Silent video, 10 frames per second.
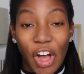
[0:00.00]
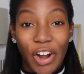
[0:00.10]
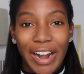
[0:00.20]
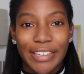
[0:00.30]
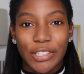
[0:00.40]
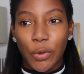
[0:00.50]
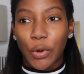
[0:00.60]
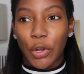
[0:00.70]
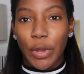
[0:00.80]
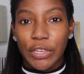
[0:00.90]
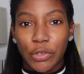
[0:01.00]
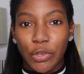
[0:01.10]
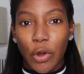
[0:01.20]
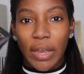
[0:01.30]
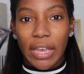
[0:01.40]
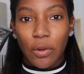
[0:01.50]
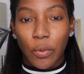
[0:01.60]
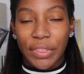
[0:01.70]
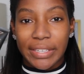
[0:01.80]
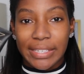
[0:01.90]
All right, so we're going to go in
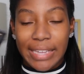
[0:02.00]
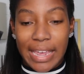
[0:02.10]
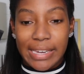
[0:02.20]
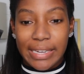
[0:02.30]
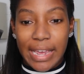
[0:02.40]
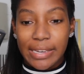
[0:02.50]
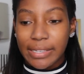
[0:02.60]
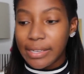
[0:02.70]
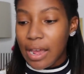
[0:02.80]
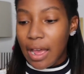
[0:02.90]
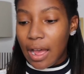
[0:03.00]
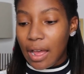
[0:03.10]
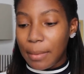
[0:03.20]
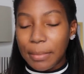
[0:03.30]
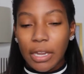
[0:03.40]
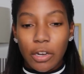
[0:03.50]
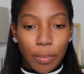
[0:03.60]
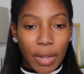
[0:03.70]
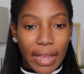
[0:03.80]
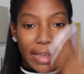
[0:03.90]
with the skin tint. I'm gonna
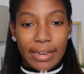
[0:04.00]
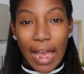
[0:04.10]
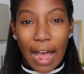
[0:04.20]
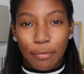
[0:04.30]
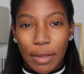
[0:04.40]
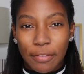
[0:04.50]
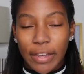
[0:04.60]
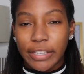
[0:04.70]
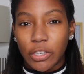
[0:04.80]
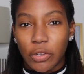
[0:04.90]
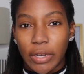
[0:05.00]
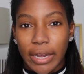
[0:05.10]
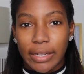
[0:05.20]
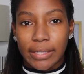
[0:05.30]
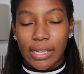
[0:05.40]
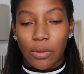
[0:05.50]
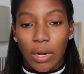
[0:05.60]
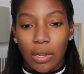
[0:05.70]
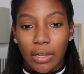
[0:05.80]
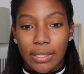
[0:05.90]
apply it half my face so you can kind of see
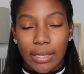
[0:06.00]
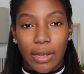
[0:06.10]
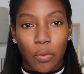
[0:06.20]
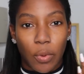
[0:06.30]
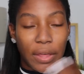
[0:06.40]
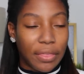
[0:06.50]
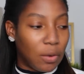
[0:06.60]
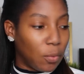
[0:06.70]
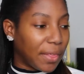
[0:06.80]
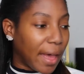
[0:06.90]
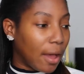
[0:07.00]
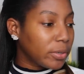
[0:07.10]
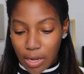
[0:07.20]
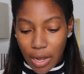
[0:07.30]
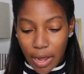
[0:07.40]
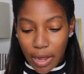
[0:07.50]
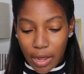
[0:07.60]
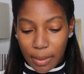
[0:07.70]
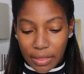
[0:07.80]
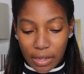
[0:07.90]
what it looks like with and without.
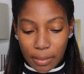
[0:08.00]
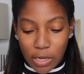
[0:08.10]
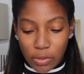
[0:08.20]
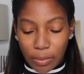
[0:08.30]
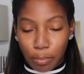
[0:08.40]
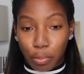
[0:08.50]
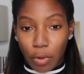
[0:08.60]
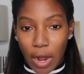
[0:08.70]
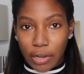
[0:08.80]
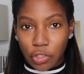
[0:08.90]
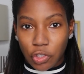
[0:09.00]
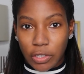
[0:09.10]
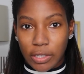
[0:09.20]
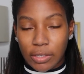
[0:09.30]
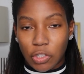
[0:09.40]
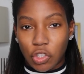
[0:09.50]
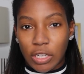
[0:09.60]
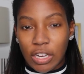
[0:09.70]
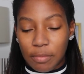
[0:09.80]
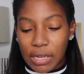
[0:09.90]
I think I'm gonna use a brush. This
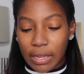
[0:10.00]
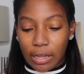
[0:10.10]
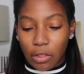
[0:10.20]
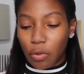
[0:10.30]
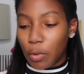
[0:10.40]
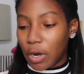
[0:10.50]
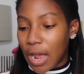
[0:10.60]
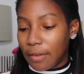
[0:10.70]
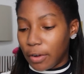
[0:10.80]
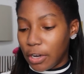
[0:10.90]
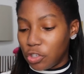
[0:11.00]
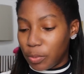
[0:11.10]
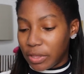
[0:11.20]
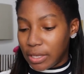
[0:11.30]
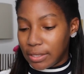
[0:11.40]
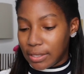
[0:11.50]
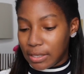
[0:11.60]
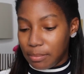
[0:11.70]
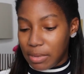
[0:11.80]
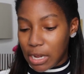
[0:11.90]
should give me like a little more coverage, but this is
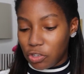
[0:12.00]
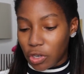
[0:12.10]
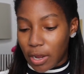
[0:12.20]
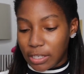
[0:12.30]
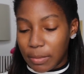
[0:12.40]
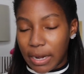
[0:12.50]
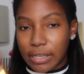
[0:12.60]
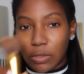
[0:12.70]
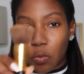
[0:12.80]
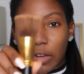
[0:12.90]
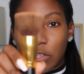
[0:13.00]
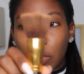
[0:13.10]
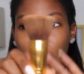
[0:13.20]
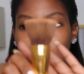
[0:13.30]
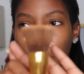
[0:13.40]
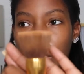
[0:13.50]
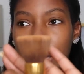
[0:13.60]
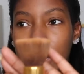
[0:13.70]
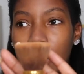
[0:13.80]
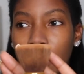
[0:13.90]
the BH Cosmetics
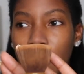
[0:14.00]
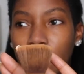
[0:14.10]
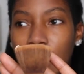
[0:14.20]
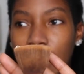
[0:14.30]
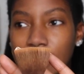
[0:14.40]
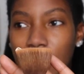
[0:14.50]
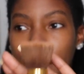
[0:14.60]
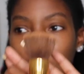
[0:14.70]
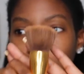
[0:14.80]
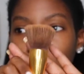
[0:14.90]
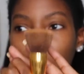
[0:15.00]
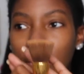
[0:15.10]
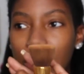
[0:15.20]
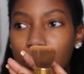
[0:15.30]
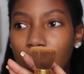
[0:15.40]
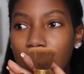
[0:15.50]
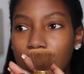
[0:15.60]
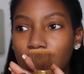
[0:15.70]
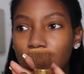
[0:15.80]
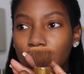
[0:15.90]
123. Flat top kabuki
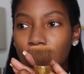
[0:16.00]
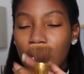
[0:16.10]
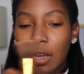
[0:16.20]
brush.